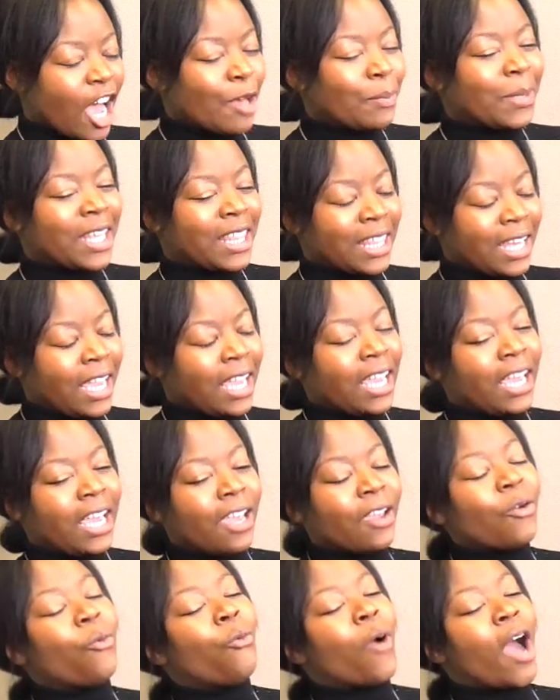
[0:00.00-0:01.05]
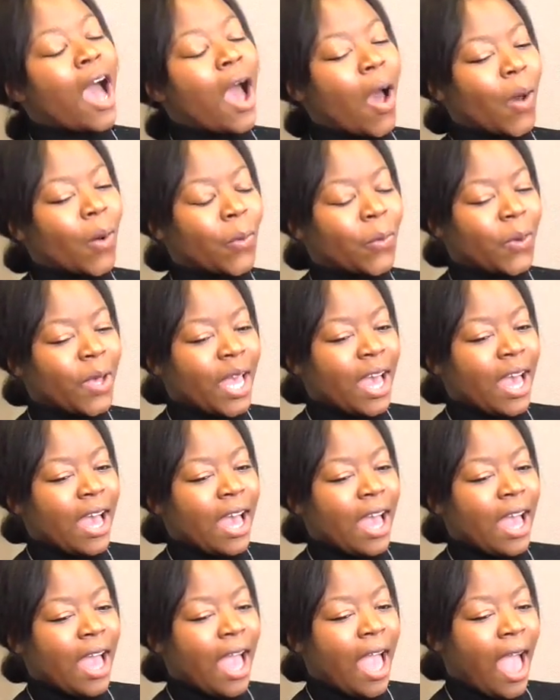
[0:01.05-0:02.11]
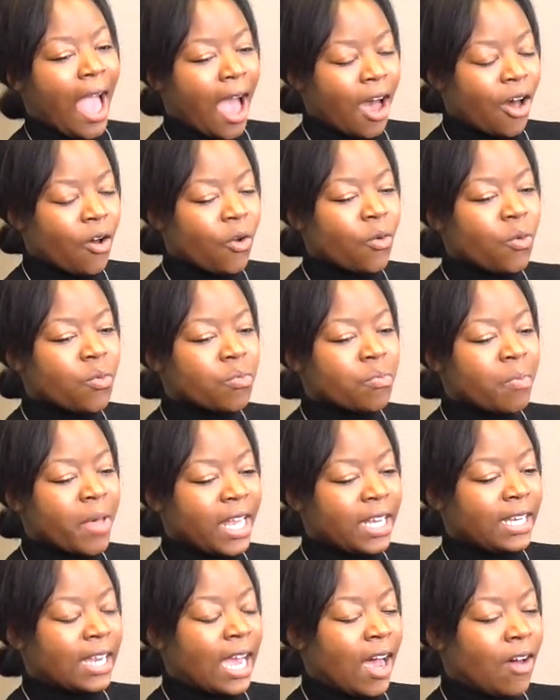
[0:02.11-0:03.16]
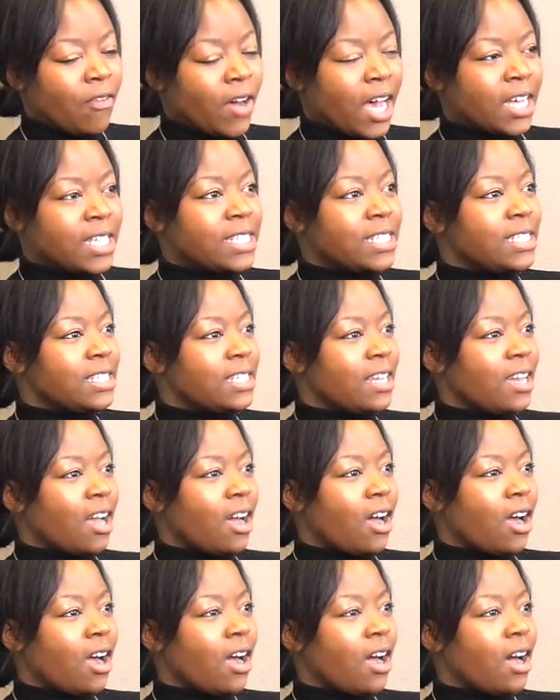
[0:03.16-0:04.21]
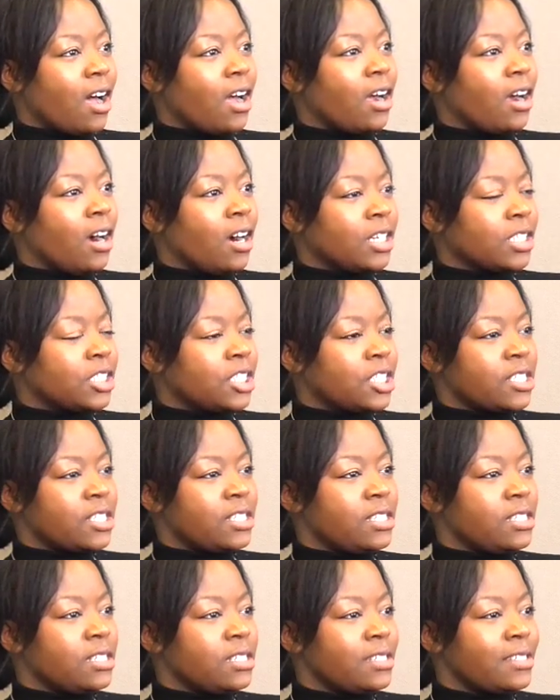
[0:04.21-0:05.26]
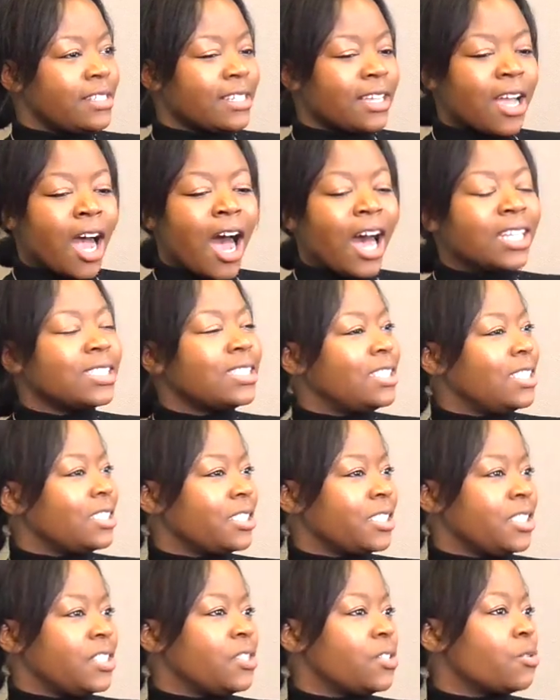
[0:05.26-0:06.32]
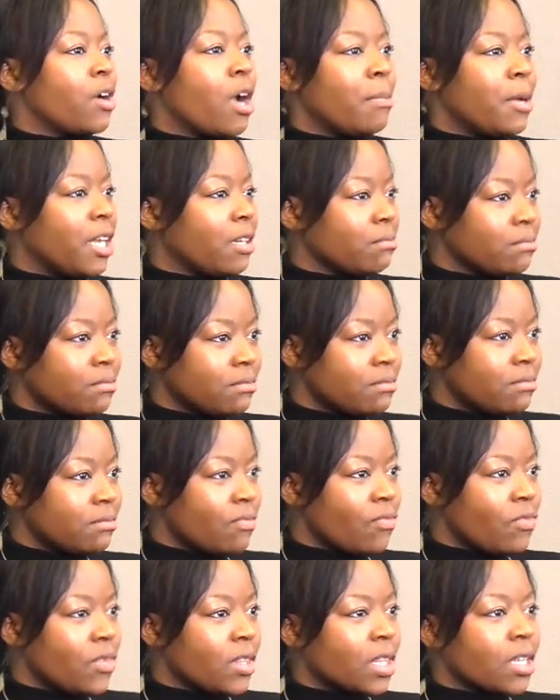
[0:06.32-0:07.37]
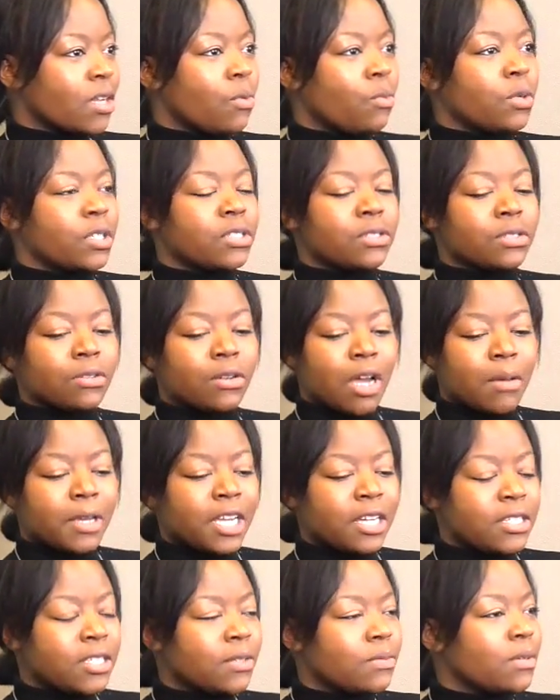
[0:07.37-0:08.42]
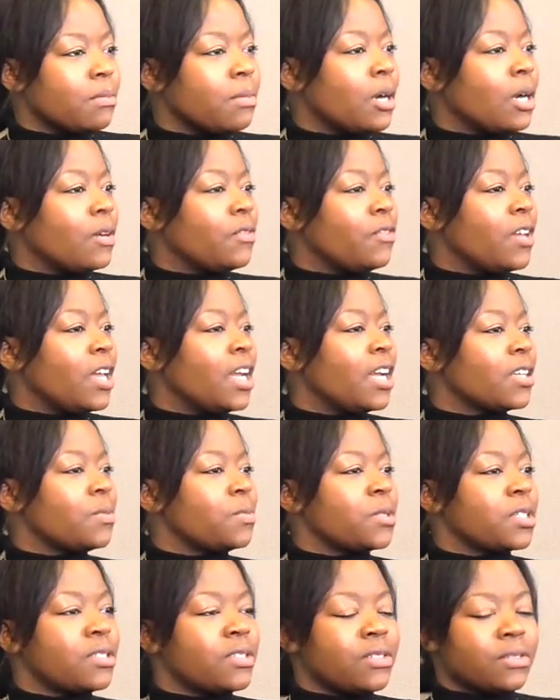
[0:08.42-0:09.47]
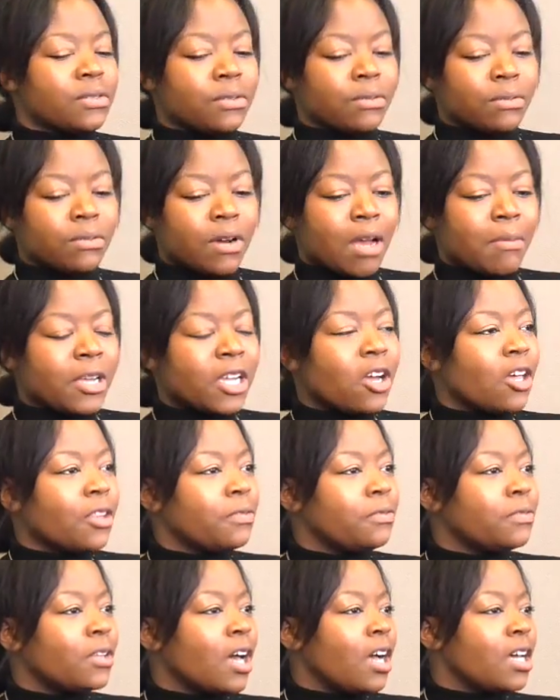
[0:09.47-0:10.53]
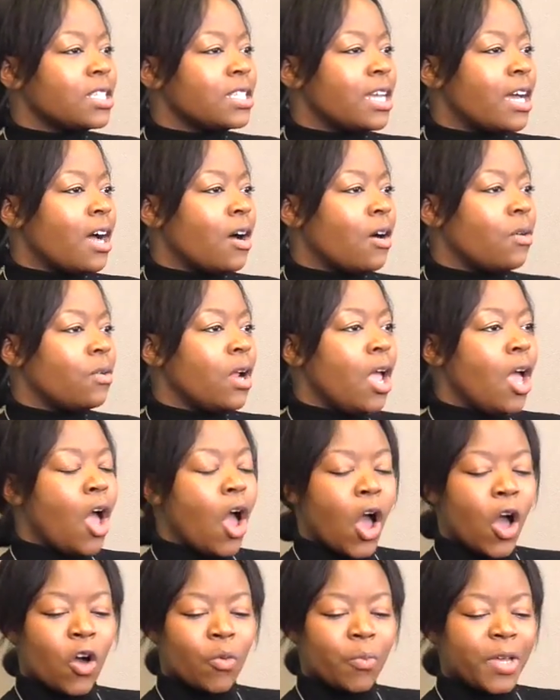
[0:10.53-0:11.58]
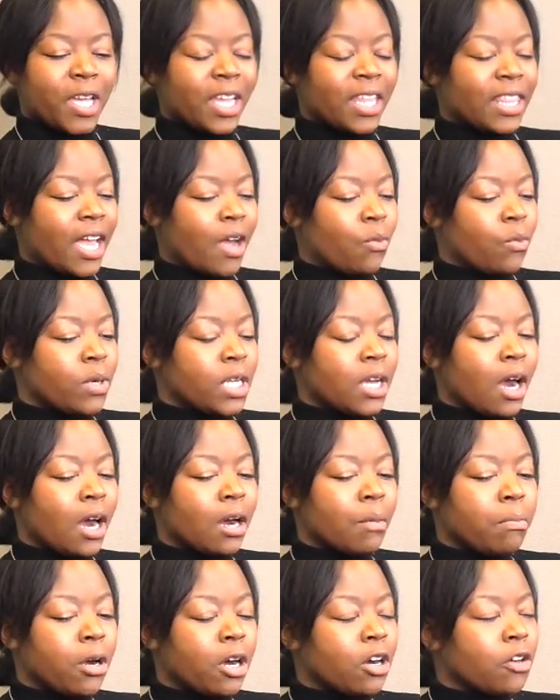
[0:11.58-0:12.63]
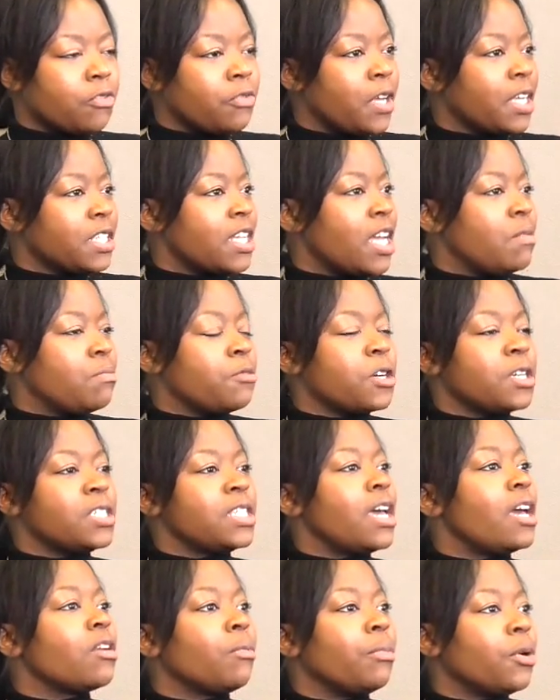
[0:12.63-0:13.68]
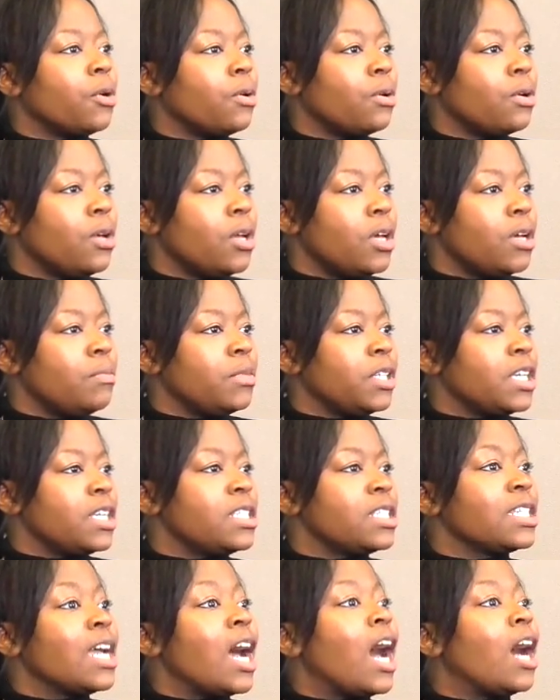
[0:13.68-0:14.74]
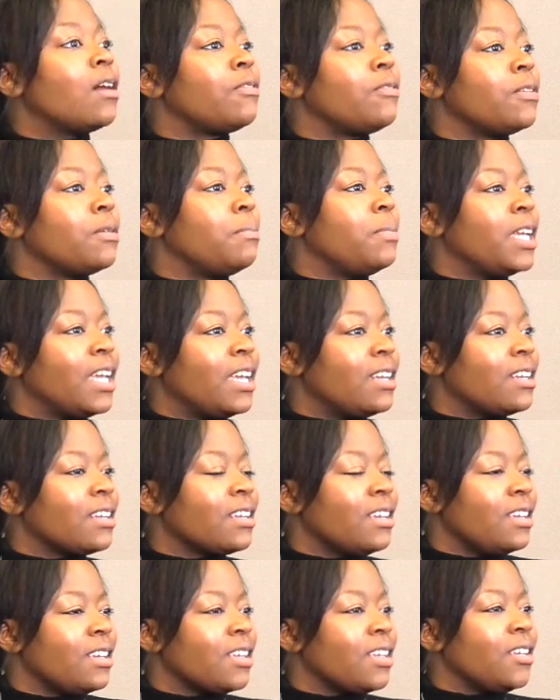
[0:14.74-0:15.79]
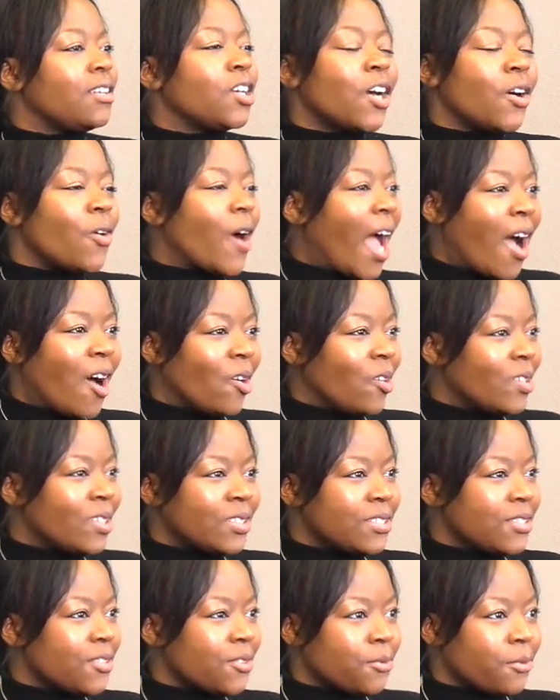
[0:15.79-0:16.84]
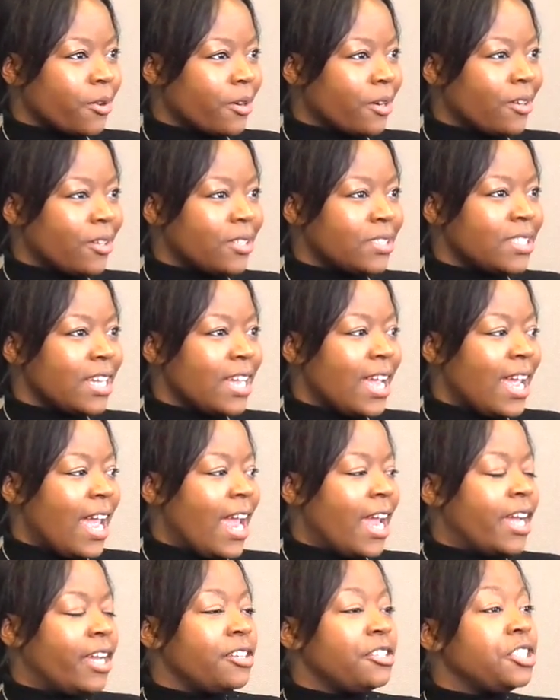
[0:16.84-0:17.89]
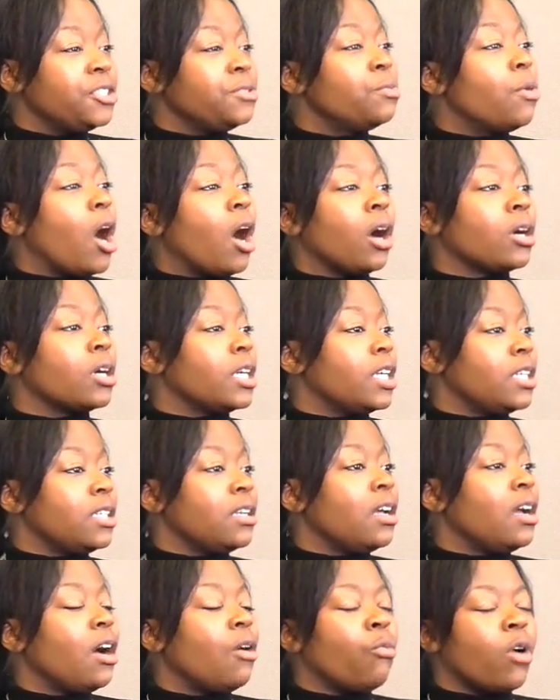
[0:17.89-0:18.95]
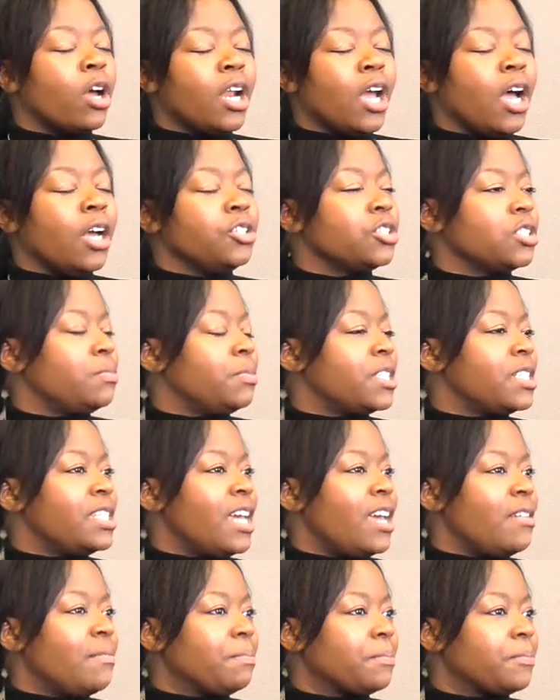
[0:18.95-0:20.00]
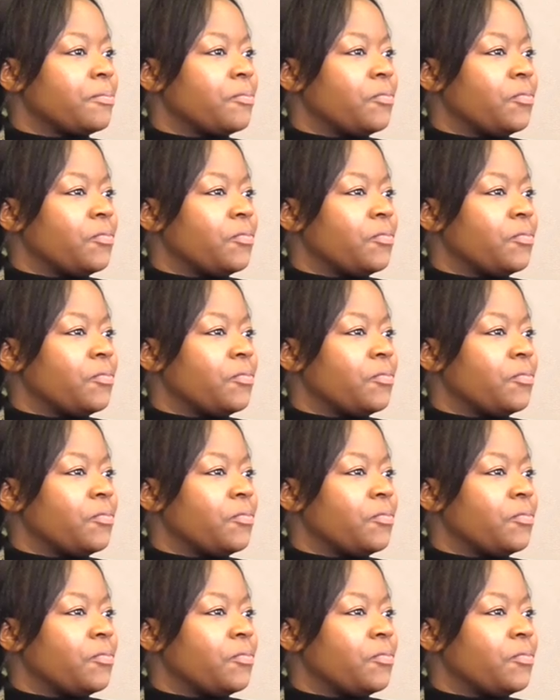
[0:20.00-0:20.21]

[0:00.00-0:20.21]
got me thinking, wow, how many of us are just constantly scrubbing? We're scrubbing until we're perfect. We're scrubbing all the flaws out, hoping that we are perfect and presentable, because God forbid you go out into the world and you aren't 100%.